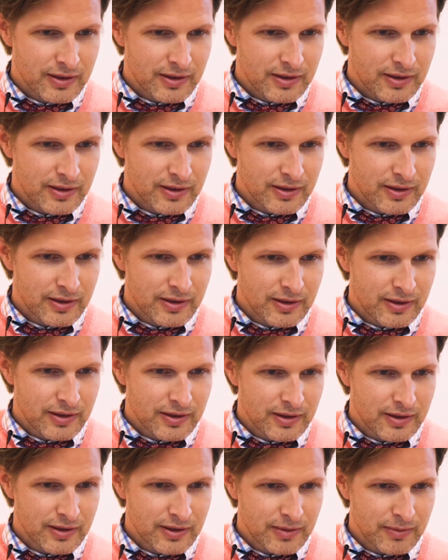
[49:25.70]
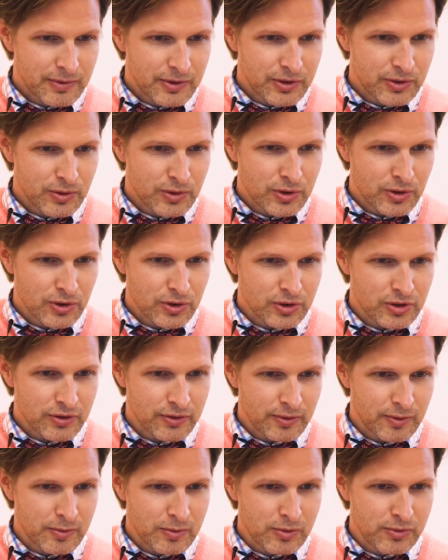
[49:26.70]
I'm going to do cursive. I'm
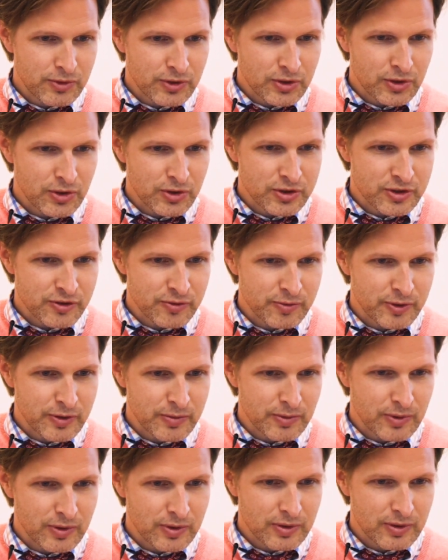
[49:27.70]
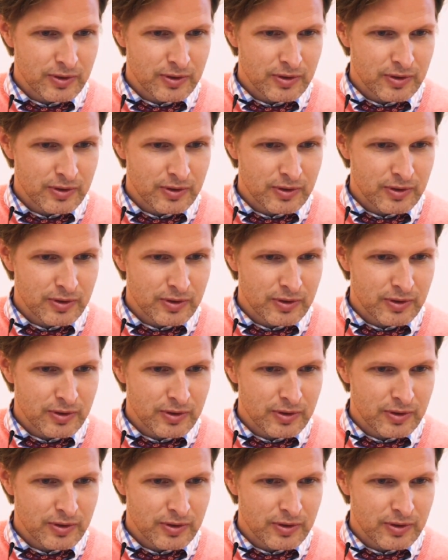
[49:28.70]
going to move to cursive, people.